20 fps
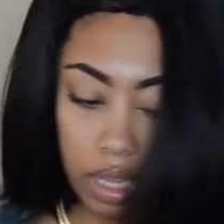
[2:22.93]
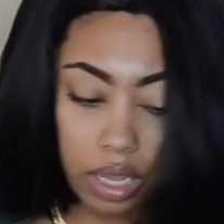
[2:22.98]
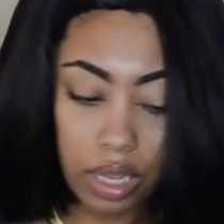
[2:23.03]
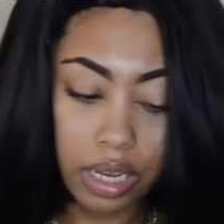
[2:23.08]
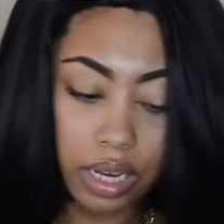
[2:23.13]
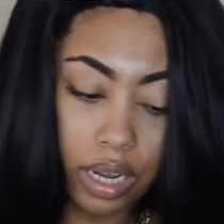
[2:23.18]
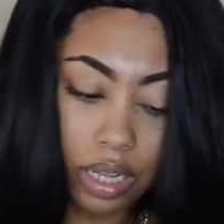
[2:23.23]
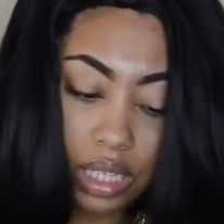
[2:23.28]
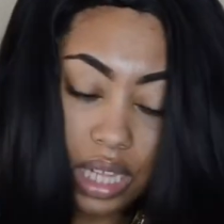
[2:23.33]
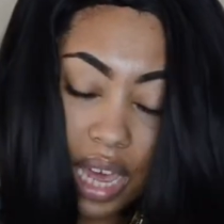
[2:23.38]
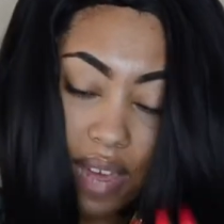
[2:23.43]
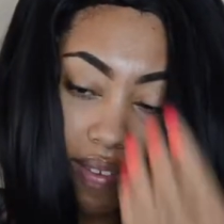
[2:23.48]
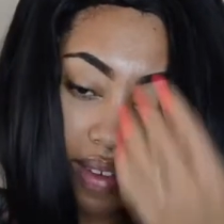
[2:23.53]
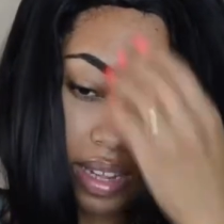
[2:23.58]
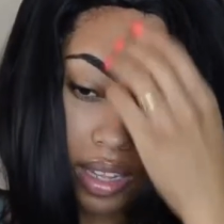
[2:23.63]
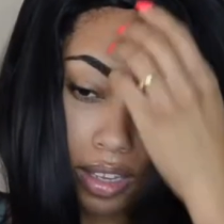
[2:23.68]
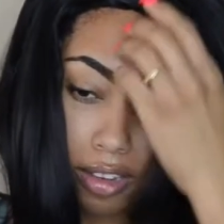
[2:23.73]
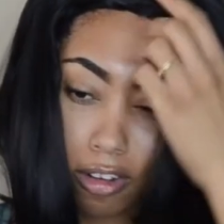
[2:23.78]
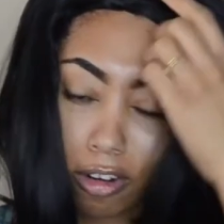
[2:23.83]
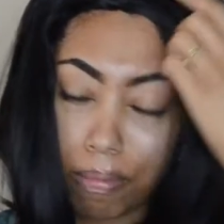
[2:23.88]
It does have
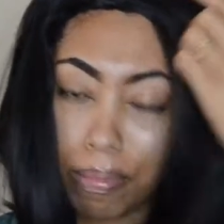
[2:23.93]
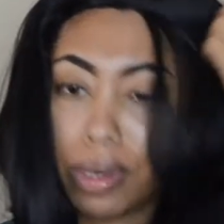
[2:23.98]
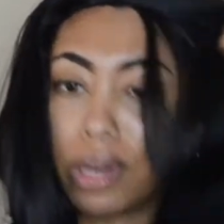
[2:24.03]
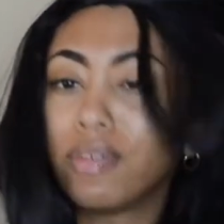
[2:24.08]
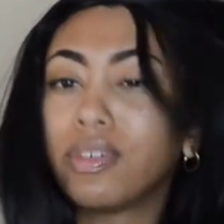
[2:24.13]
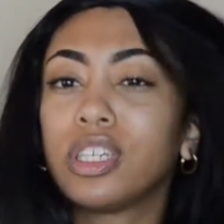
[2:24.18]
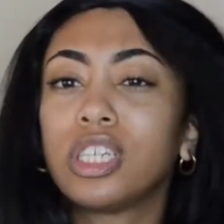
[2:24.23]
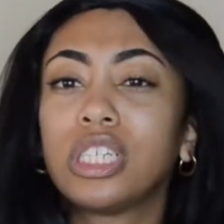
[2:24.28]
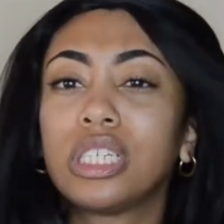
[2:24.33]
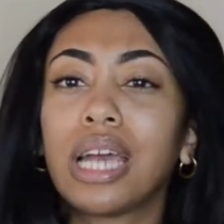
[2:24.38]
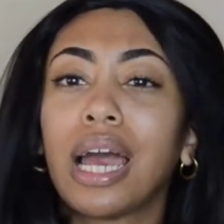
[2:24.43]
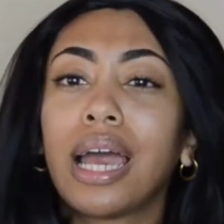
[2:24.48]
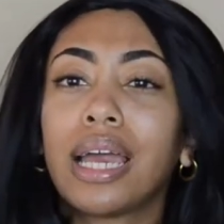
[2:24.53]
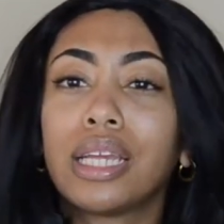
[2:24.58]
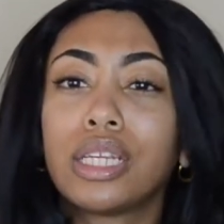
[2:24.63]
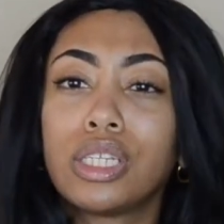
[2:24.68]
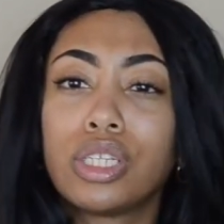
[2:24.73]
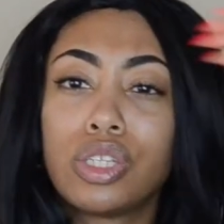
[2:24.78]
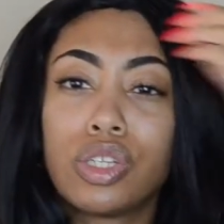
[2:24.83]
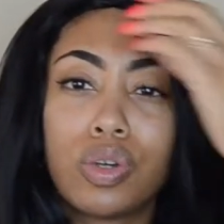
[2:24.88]
a little bit of a
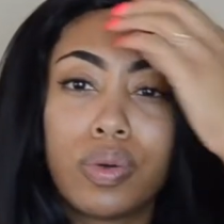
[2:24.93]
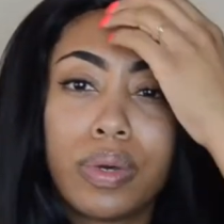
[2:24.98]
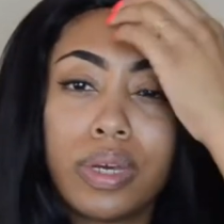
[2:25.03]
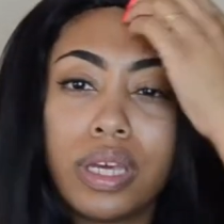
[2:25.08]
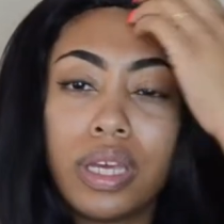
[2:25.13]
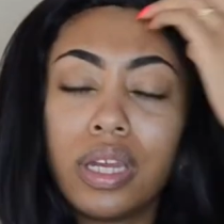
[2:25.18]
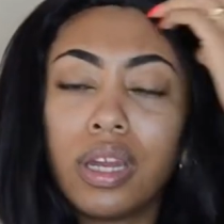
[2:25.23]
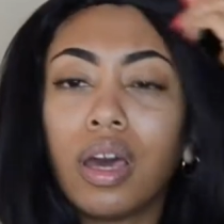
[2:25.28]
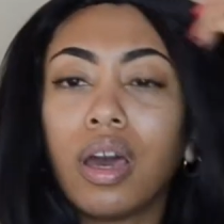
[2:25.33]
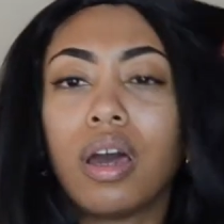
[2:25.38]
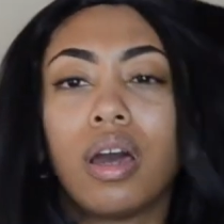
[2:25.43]
shine to it.